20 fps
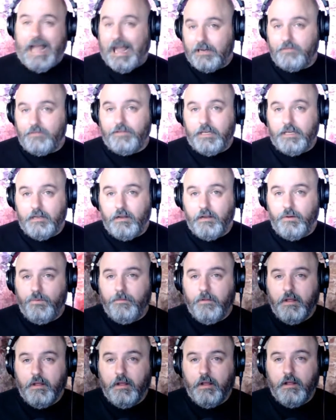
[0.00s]
video.
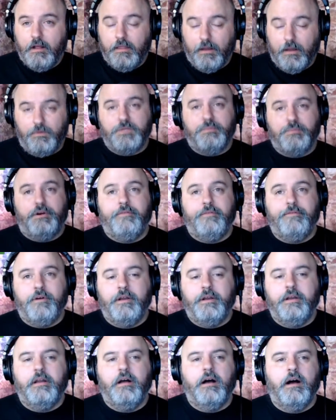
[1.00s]
That was pretty
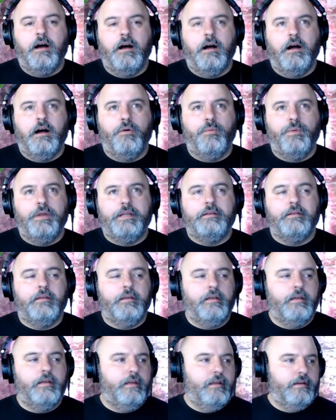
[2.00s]
fun. We
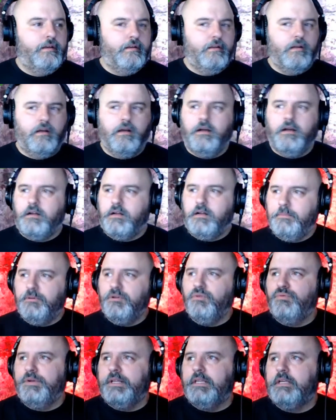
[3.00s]
did a couple
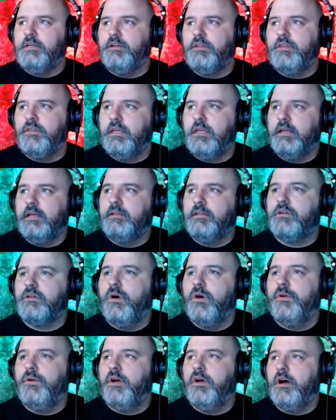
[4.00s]
of really good things
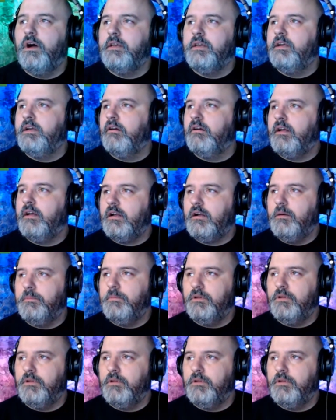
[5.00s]
going on here. I got a couple of